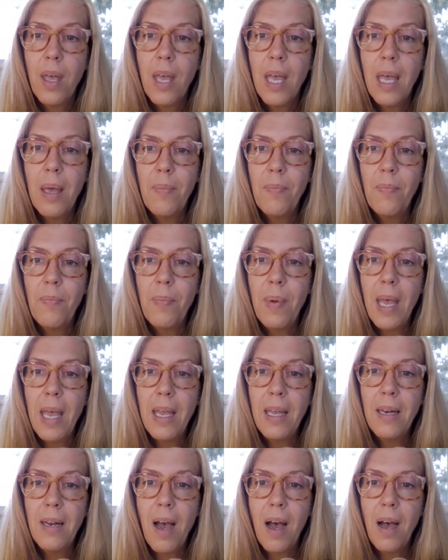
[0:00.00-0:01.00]
It
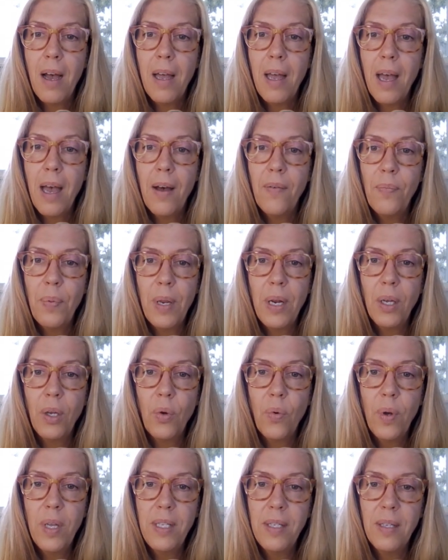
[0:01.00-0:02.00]
may not have been a
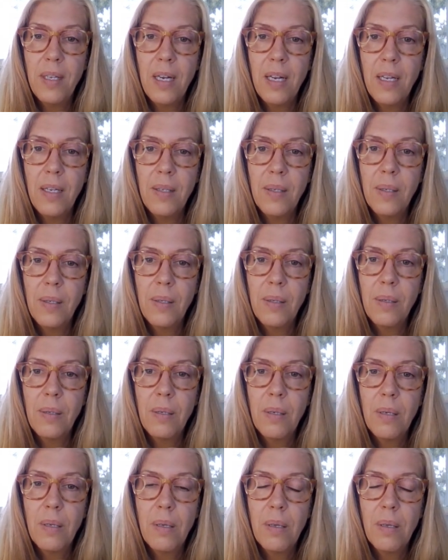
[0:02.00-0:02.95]
coincidence